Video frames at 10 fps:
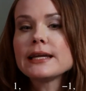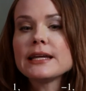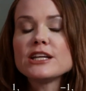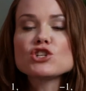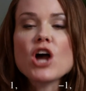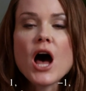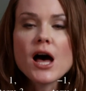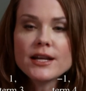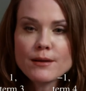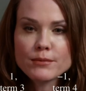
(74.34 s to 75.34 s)
Each
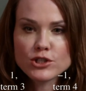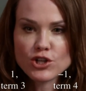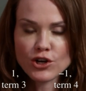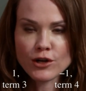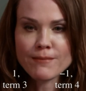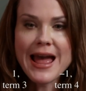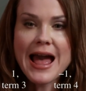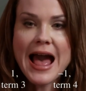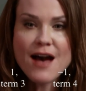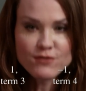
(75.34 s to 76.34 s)
odd-numbered term
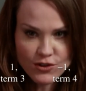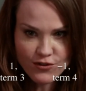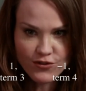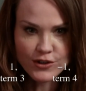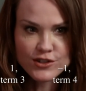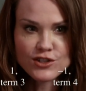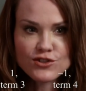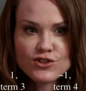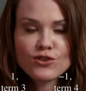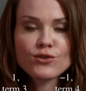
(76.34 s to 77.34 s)
after the first
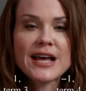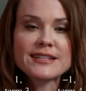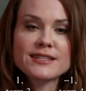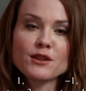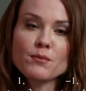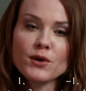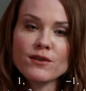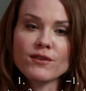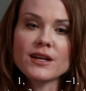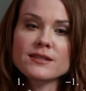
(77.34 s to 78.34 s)
is 2 less than the
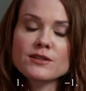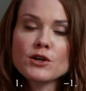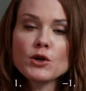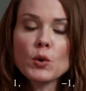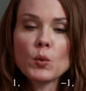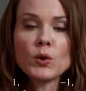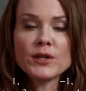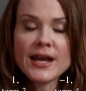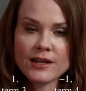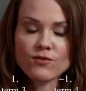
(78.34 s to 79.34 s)
previous. Well,
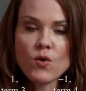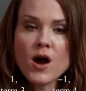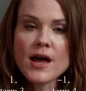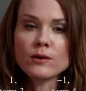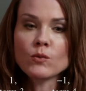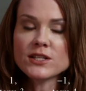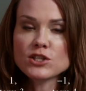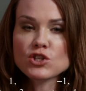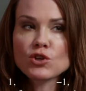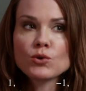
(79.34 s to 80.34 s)
-1,
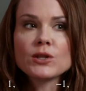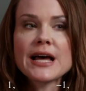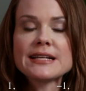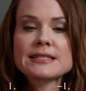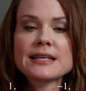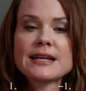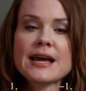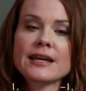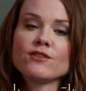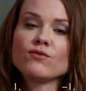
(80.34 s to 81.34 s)
what's 2 less than
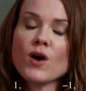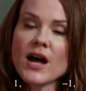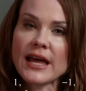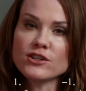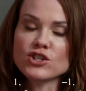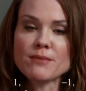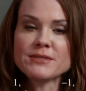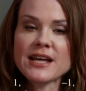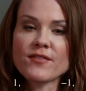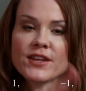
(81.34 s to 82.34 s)
-1?
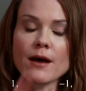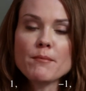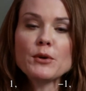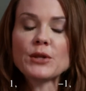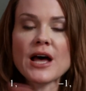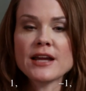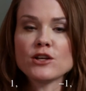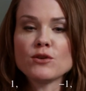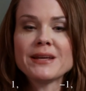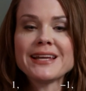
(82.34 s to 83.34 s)
Jump down the number line,
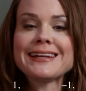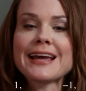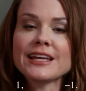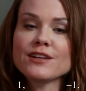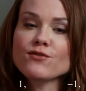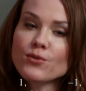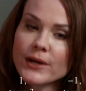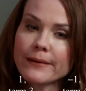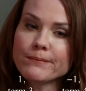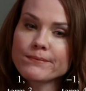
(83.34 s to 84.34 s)
you'd be at -3.